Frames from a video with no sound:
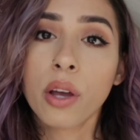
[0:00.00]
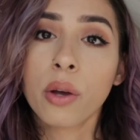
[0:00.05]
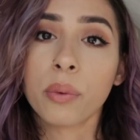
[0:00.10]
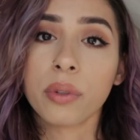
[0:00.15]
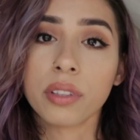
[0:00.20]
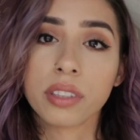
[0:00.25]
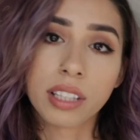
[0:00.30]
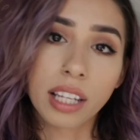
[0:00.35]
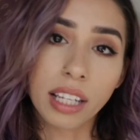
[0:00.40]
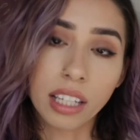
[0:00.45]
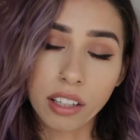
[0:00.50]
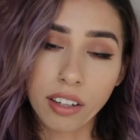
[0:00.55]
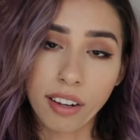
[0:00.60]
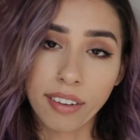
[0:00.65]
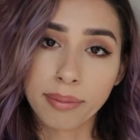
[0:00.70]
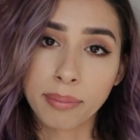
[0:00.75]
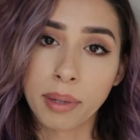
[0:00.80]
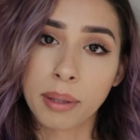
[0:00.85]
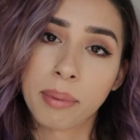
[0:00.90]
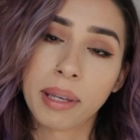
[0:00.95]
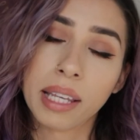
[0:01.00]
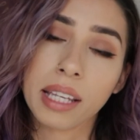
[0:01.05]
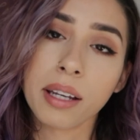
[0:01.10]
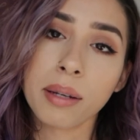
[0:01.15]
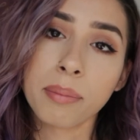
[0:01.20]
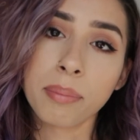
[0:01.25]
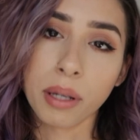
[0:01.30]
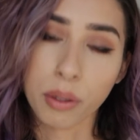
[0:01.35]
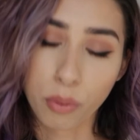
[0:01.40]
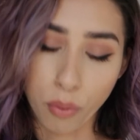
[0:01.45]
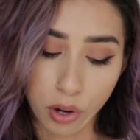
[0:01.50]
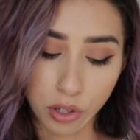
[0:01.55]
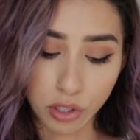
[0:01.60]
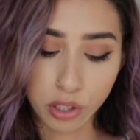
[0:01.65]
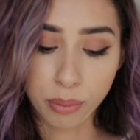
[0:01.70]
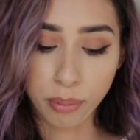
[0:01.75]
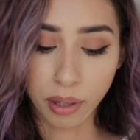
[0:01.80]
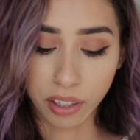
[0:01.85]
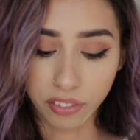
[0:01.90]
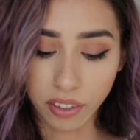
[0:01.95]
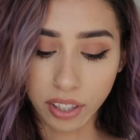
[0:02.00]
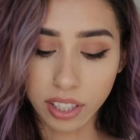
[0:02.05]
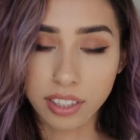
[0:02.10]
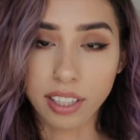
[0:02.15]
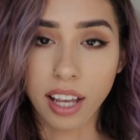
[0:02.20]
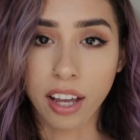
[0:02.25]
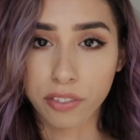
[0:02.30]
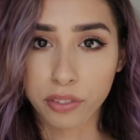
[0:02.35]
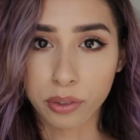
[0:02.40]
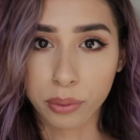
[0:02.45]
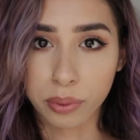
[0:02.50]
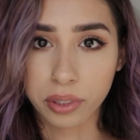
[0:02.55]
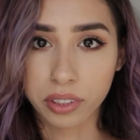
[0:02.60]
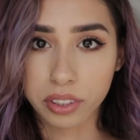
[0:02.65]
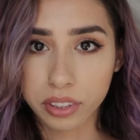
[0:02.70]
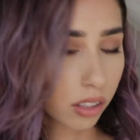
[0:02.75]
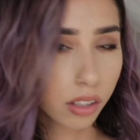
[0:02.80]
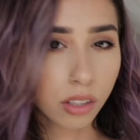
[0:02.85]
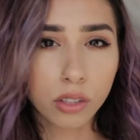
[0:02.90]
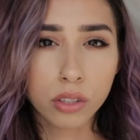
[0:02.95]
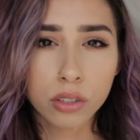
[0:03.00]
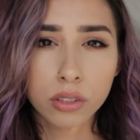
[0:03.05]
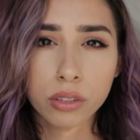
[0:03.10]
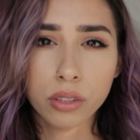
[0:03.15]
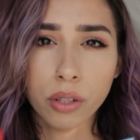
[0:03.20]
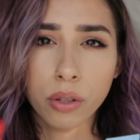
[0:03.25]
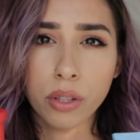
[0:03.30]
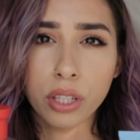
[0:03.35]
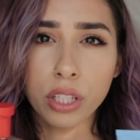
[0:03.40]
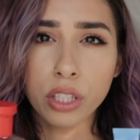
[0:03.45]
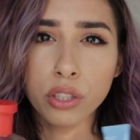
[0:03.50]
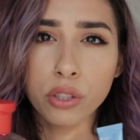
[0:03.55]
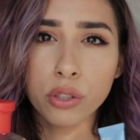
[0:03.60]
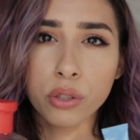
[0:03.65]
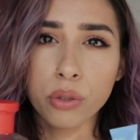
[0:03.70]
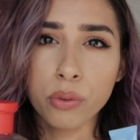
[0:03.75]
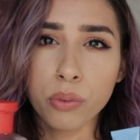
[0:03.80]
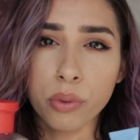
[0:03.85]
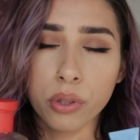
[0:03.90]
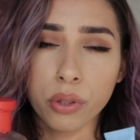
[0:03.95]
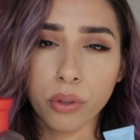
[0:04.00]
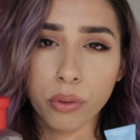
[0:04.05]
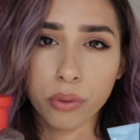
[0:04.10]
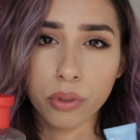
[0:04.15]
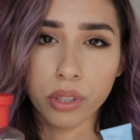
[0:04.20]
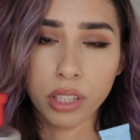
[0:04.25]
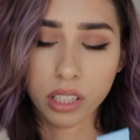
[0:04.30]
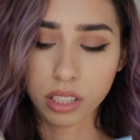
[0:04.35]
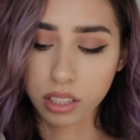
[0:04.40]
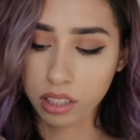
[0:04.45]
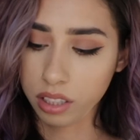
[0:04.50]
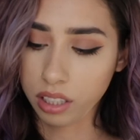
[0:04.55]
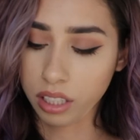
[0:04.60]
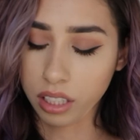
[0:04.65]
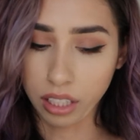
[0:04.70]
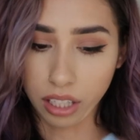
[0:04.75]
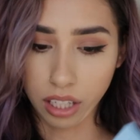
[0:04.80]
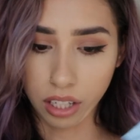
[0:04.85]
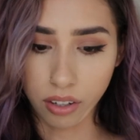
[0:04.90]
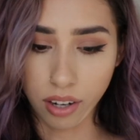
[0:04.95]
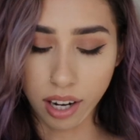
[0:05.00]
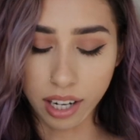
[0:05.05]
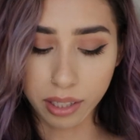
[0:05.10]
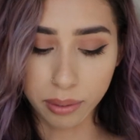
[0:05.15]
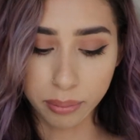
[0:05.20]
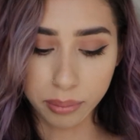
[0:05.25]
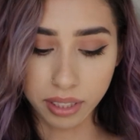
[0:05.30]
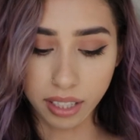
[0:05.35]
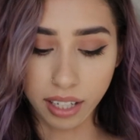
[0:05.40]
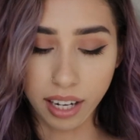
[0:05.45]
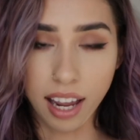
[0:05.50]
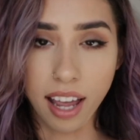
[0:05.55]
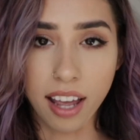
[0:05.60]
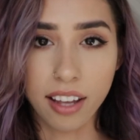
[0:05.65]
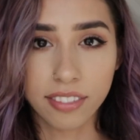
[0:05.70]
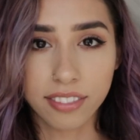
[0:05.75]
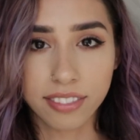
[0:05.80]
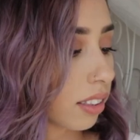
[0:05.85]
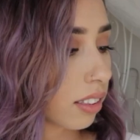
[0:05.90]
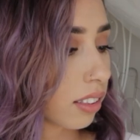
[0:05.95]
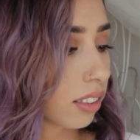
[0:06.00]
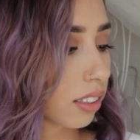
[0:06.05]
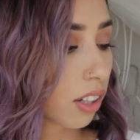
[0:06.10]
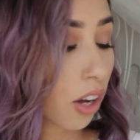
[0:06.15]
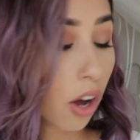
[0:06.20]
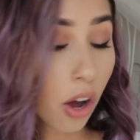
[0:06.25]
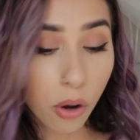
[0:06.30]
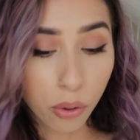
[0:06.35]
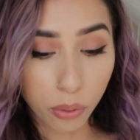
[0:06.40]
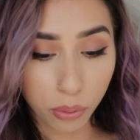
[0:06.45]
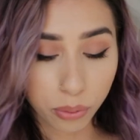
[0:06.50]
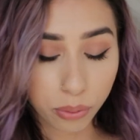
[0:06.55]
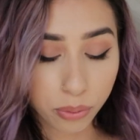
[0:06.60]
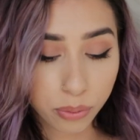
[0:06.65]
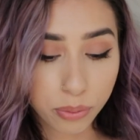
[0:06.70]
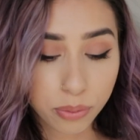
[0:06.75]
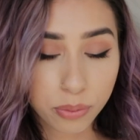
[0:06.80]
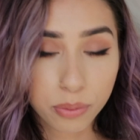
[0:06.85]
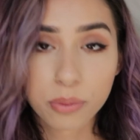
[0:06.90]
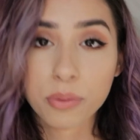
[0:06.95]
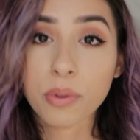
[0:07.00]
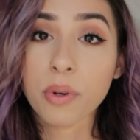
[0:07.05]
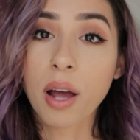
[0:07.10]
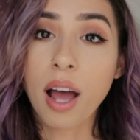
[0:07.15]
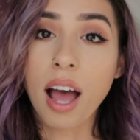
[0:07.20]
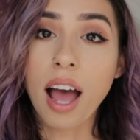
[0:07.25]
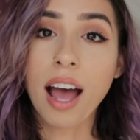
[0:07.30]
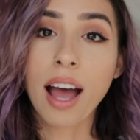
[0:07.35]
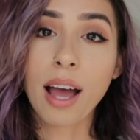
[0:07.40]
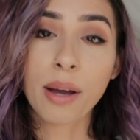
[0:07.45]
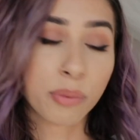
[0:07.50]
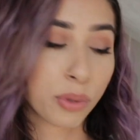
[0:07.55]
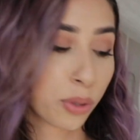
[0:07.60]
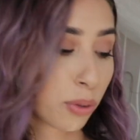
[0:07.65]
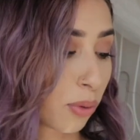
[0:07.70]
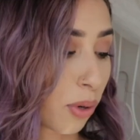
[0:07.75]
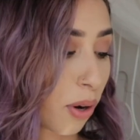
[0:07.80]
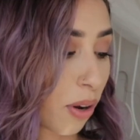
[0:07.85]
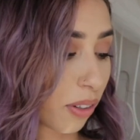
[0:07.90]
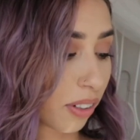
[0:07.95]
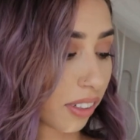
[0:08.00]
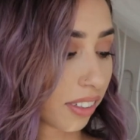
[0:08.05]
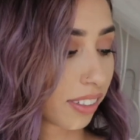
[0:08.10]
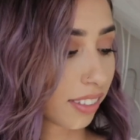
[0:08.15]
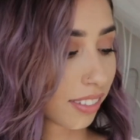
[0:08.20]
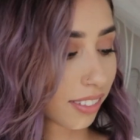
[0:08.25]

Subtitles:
with taking off my makeup and washing my face afterwards. So these two were the only skincare items that I have. Oh, I was wrong.